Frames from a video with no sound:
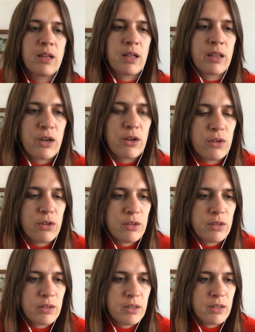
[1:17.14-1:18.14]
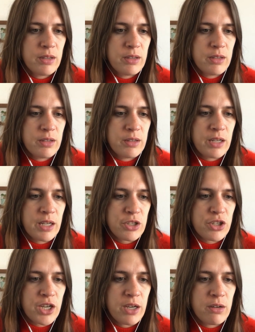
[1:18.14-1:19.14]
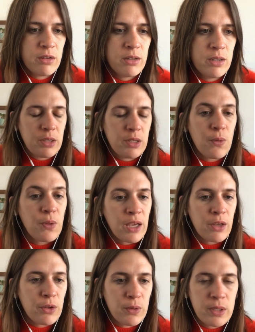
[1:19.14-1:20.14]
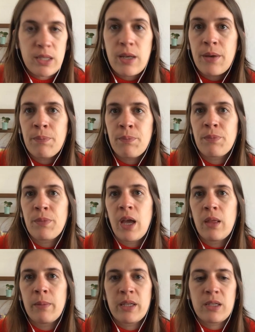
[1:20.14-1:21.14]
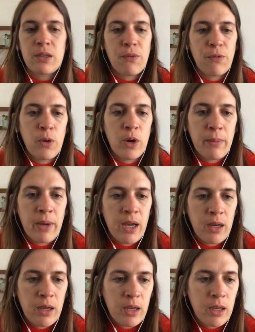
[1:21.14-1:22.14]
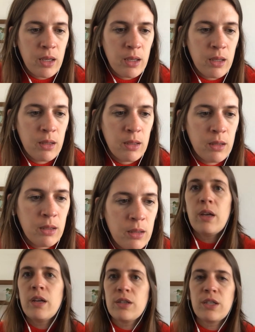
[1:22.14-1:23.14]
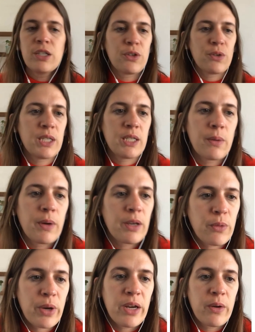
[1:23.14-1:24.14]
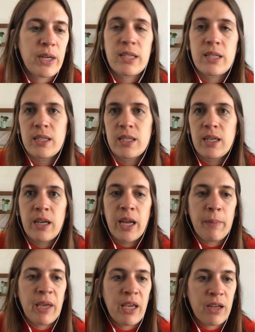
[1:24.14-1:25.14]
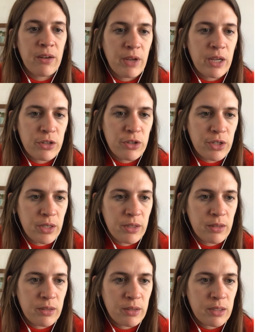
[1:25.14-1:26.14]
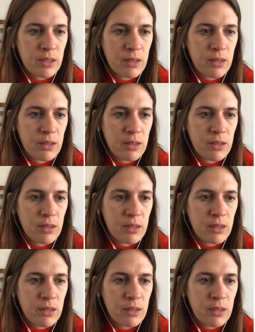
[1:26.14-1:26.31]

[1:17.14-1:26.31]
a little nutshell. So they include some elements of formatting. Here's an interesting one, create consistent naming conventions.